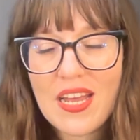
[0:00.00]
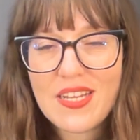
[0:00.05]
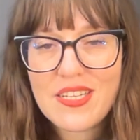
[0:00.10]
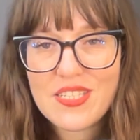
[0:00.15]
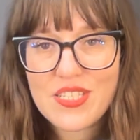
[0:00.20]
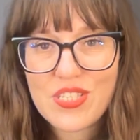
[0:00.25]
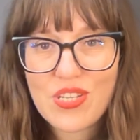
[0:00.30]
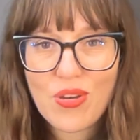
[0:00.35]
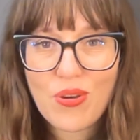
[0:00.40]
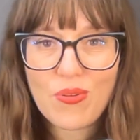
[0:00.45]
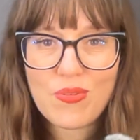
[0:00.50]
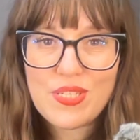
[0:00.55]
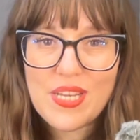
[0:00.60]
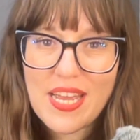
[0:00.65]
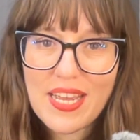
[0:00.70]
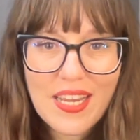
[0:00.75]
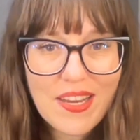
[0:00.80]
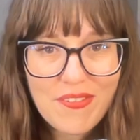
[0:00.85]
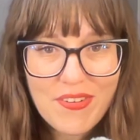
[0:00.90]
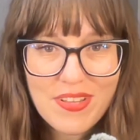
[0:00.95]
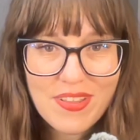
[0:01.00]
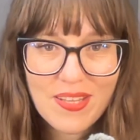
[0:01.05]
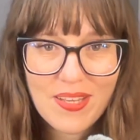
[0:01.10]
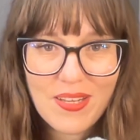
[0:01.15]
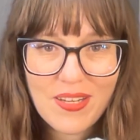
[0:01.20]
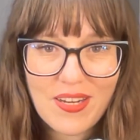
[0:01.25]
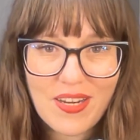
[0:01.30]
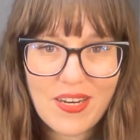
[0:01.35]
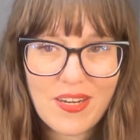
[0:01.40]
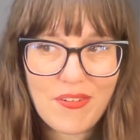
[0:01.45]
So take
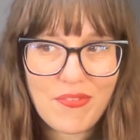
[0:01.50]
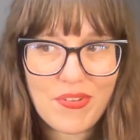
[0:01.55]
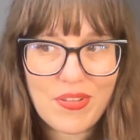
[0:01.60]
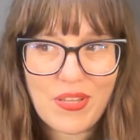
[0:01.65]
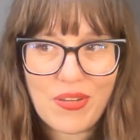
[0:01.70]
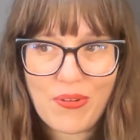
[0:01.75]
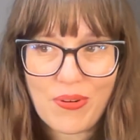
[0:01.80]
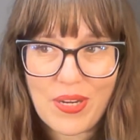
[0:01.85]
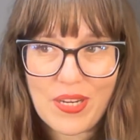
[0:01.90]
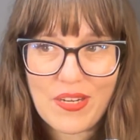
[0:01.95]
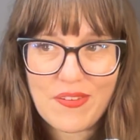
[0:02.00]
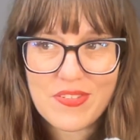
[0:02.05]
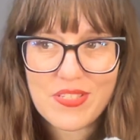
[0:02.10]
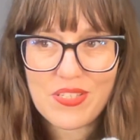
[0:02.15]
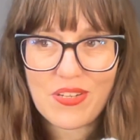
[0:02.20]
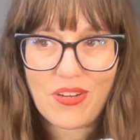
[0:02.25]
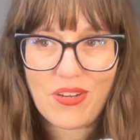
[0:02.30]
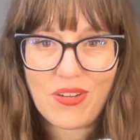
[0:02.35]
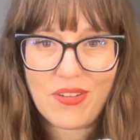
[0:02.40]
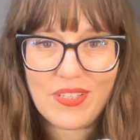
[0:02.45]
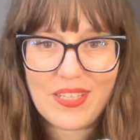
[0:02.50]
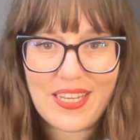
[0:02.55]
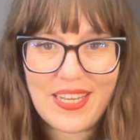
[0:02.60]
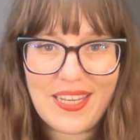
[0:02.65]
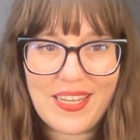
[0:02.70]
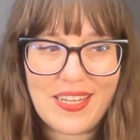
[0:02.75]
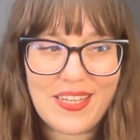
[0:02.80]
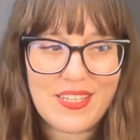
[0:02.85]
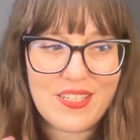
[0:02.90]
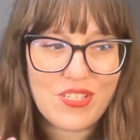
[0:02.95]
everything kind of with a grain of salt
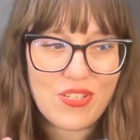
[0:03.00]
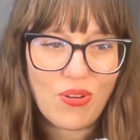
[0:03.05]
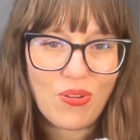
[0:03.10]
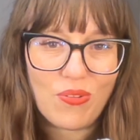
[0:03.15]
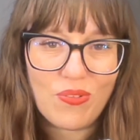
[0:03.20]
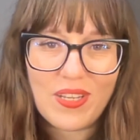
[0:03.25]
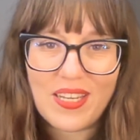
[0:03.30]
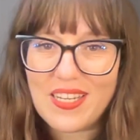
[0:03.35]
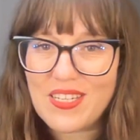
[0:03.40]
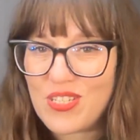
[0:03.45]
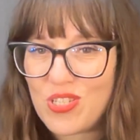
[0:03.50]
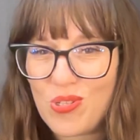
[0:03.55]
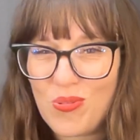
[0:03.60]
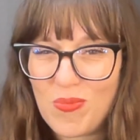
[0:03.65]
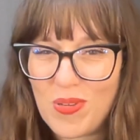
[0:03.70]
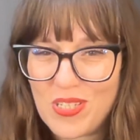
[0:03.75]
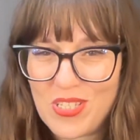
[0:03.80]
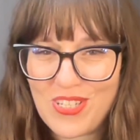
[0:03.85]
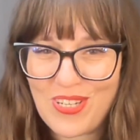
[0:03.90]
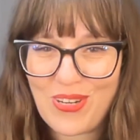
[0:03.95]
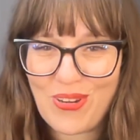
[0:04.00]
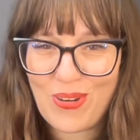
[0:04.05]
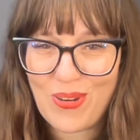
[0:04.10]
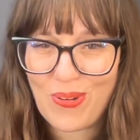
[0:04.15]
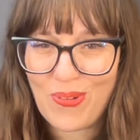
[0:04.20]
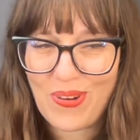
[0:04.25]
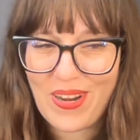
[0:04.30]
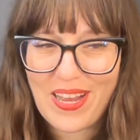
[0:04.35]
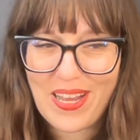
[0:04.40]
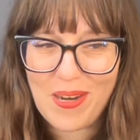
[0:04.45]
and don't get too much in your
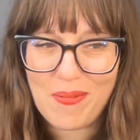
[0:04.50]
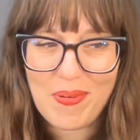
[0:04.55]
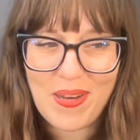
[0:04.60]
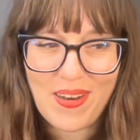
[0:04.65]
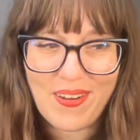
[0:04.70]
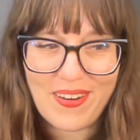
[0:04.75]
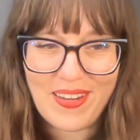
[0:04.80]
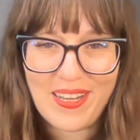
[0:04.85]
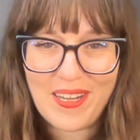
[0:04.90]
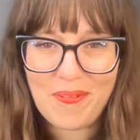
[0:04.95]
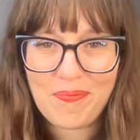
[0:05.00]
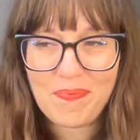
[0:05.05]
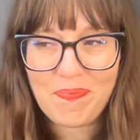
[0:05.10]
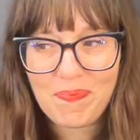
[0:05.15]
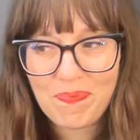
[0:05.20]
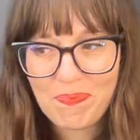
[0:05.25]
own head about it.